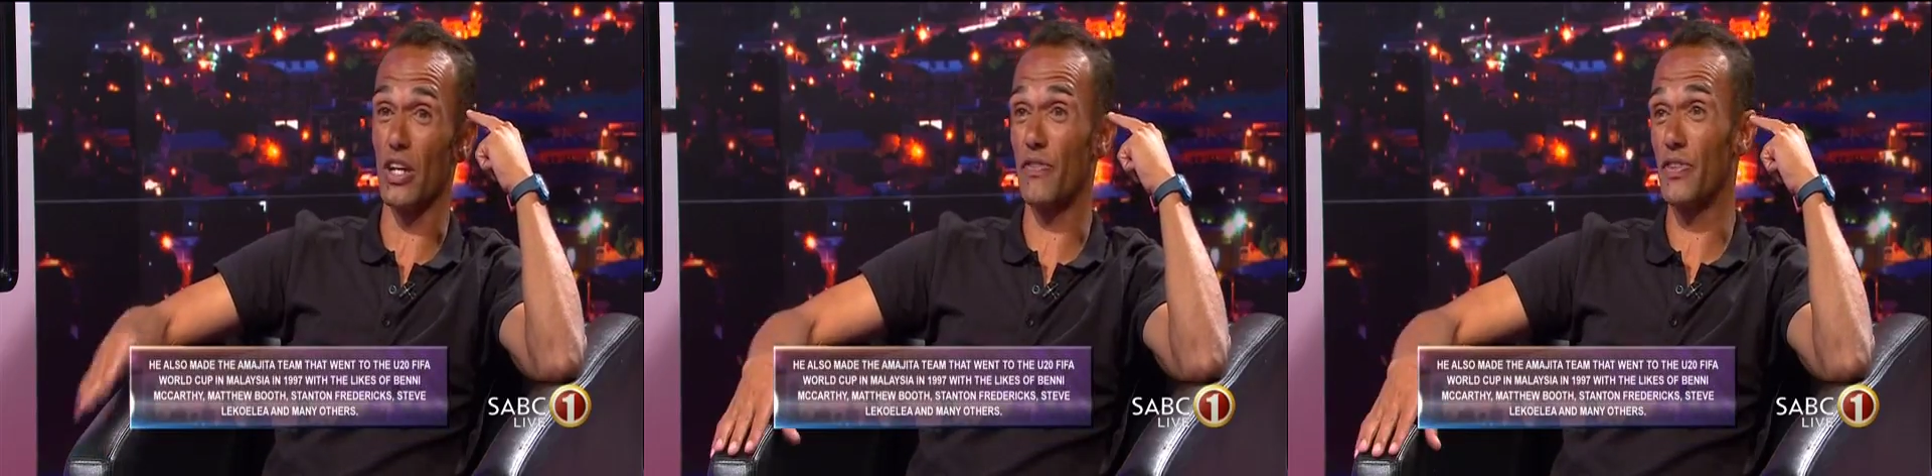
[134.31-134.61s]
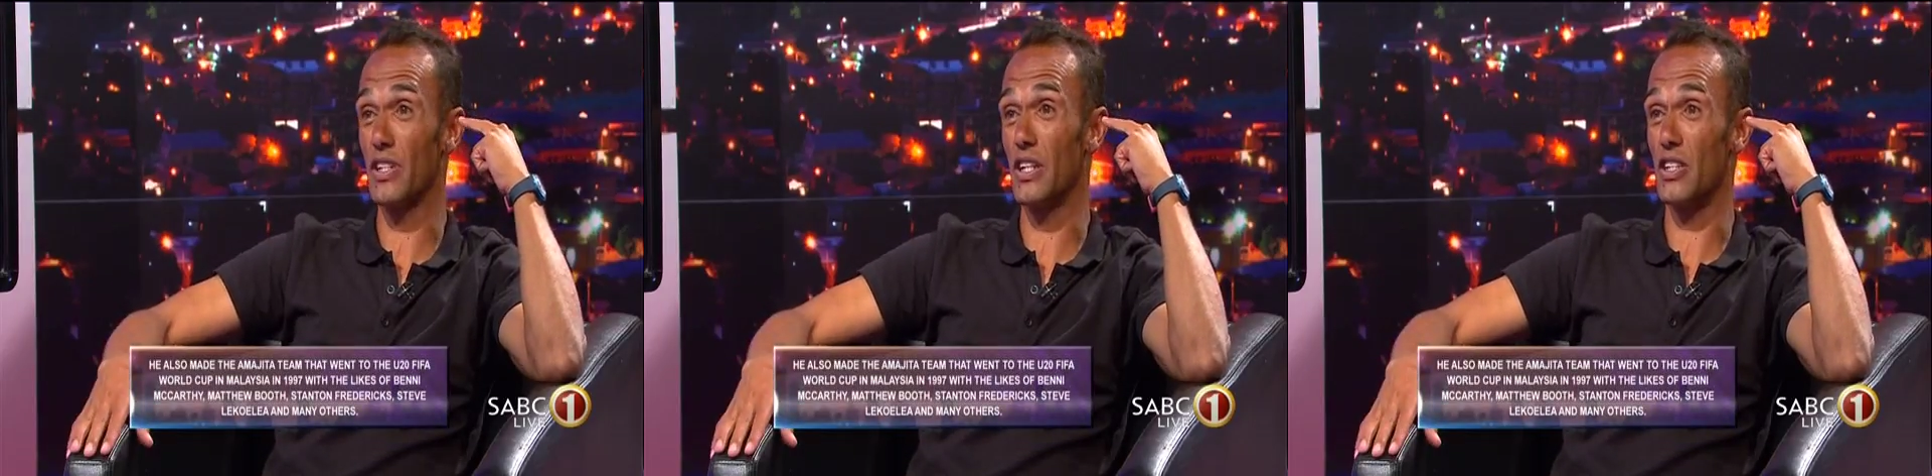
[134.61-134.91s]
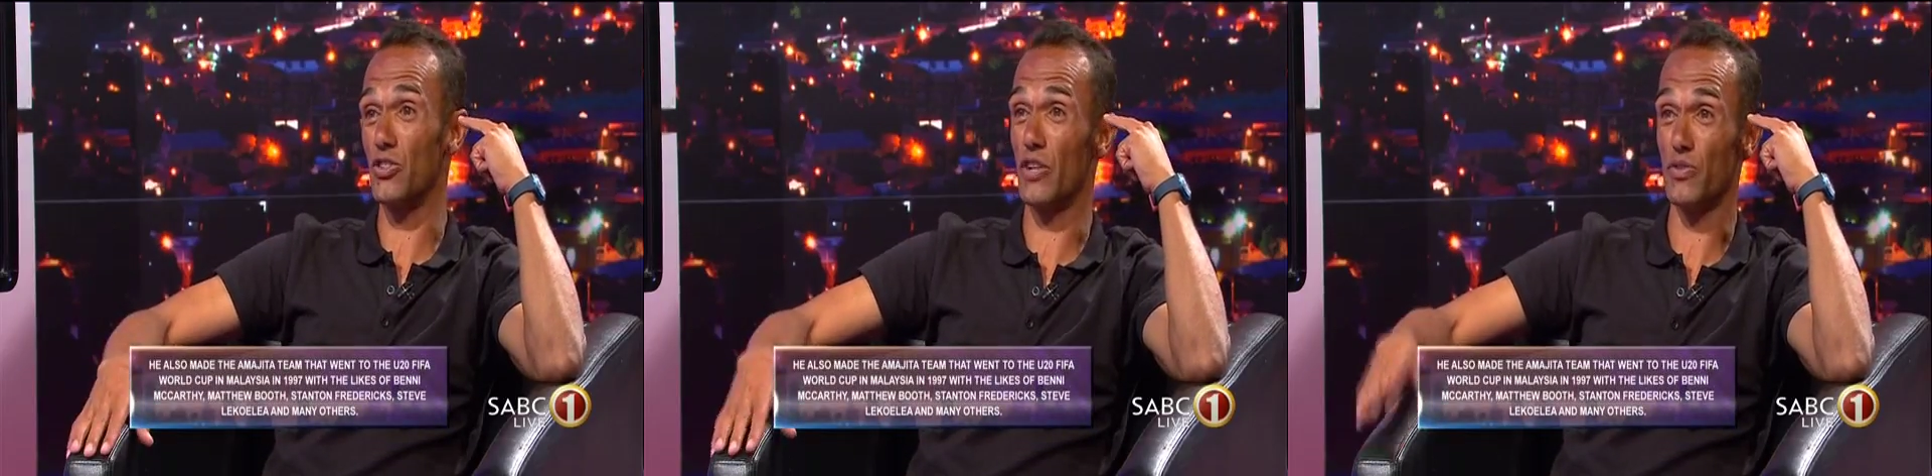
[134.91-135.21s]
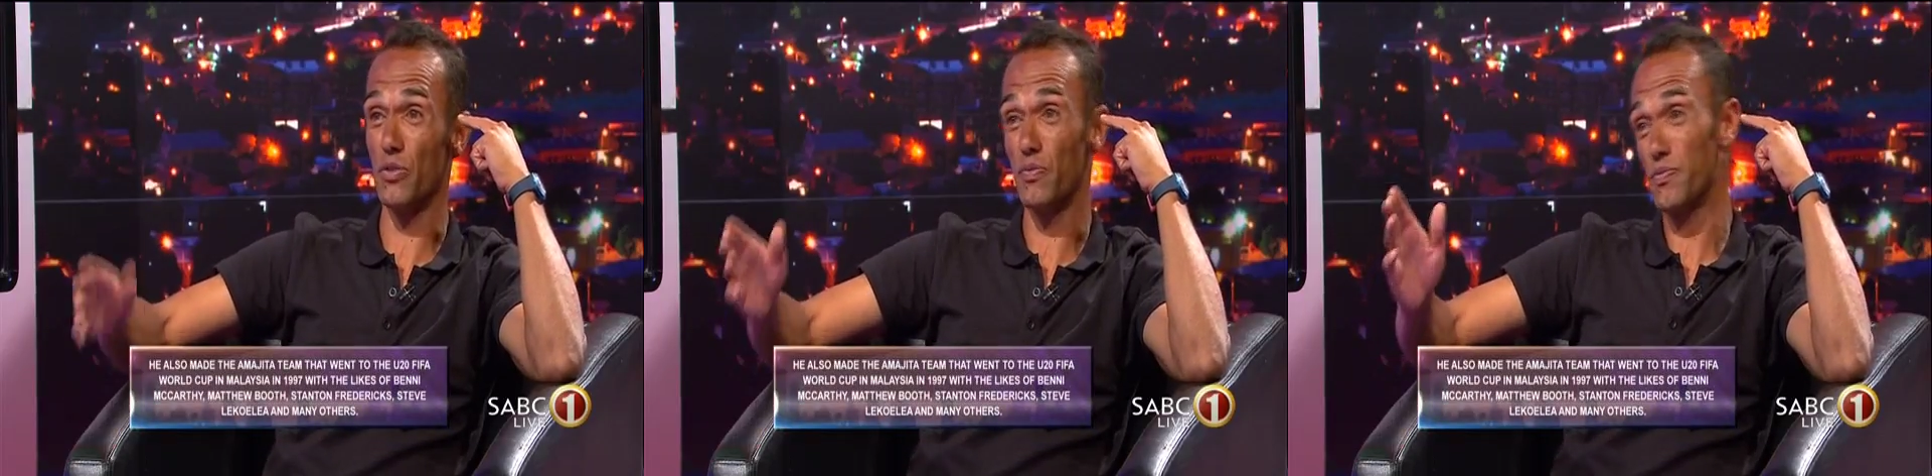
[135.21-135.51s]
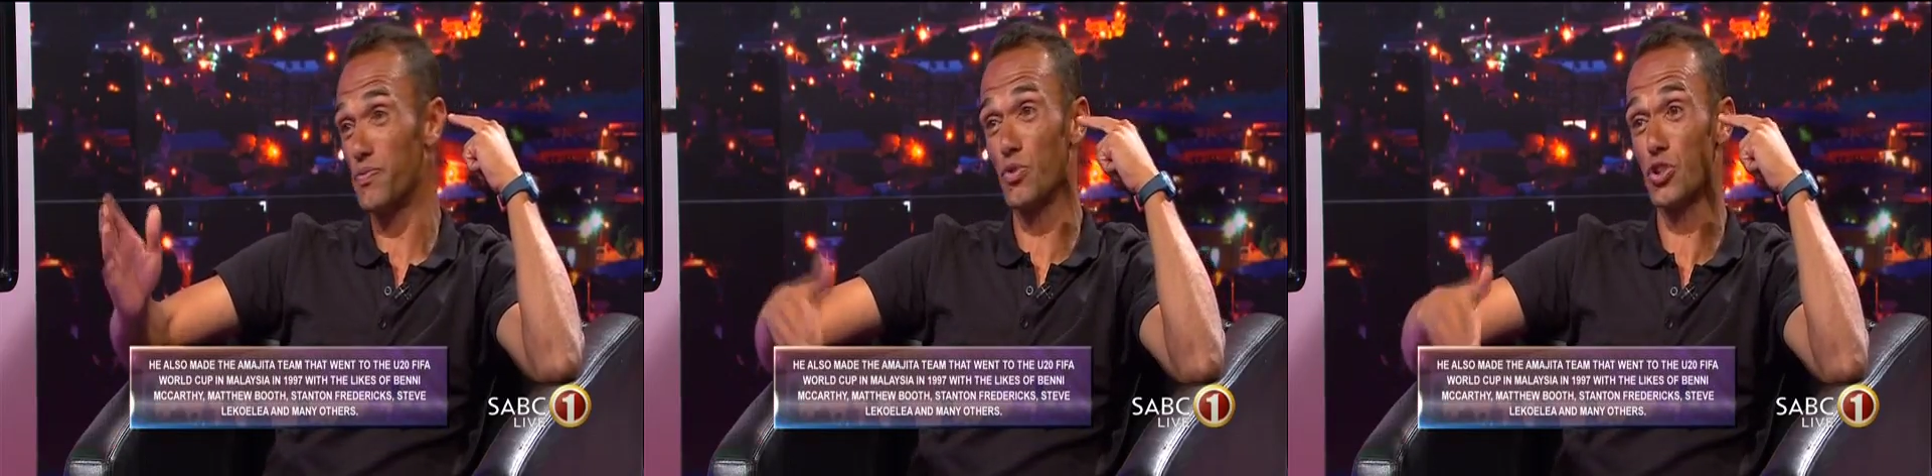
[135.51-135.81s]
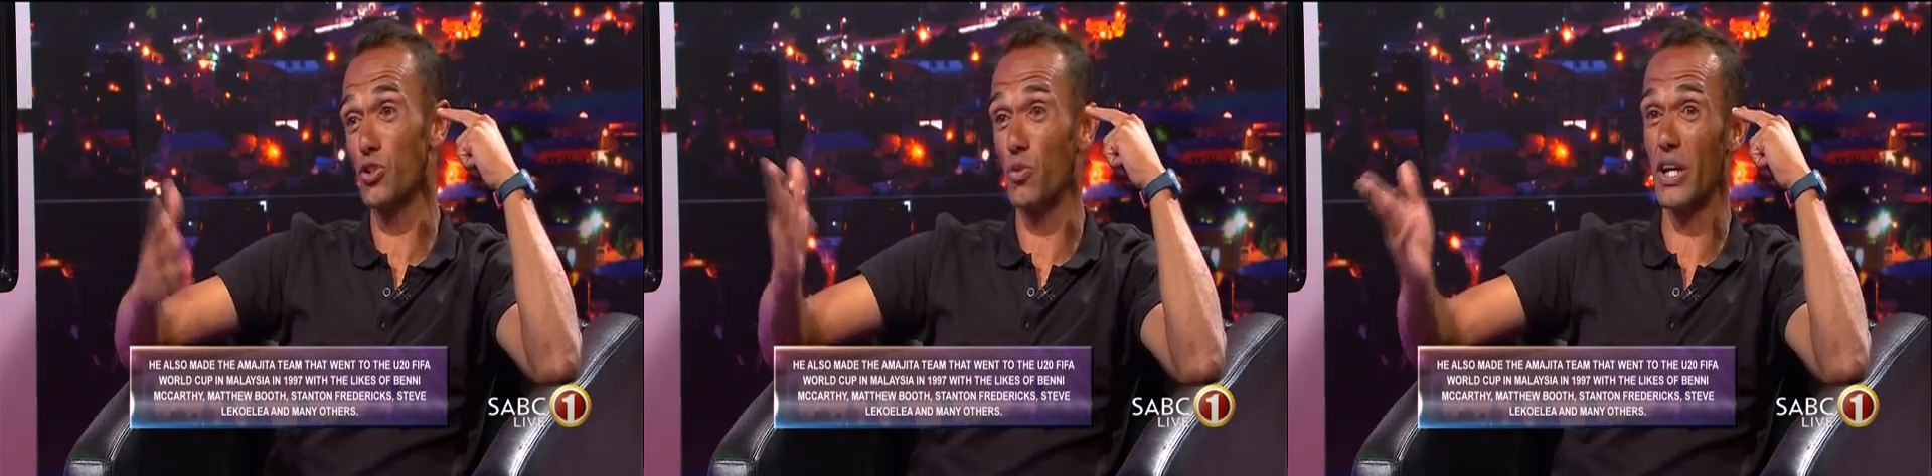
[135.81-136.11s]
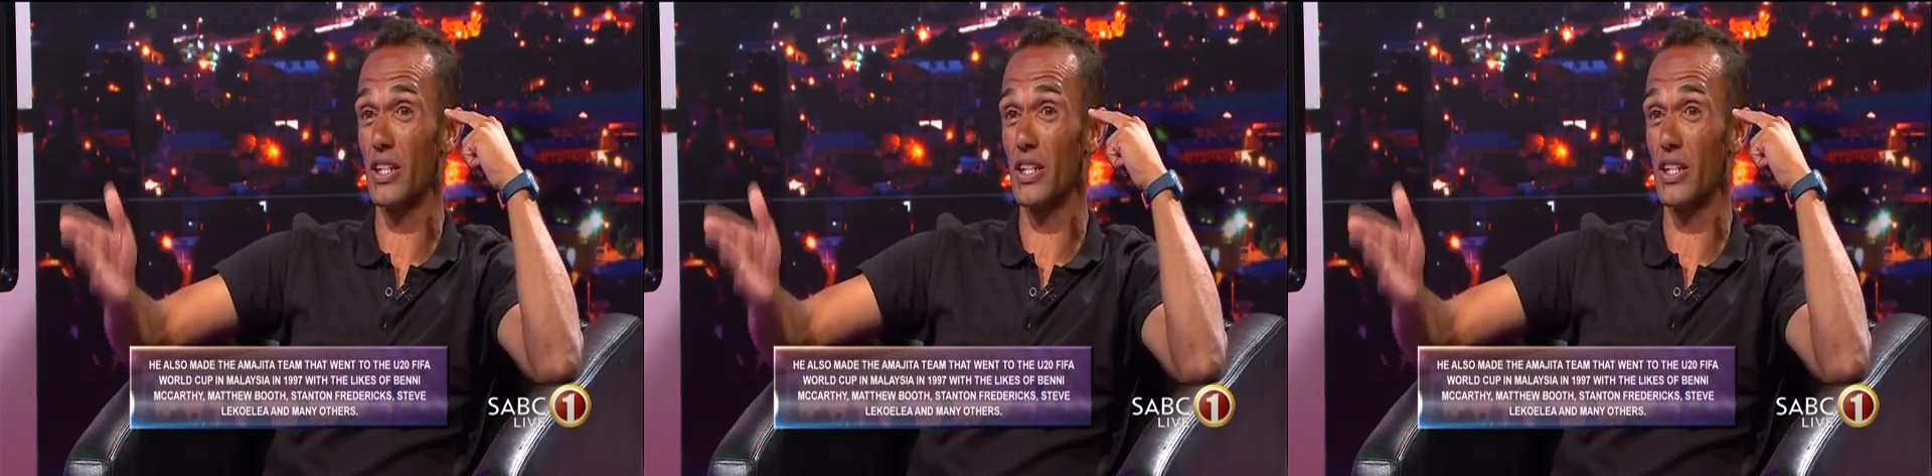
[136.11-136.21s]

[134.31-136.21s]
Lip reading: Africa and you have to force your way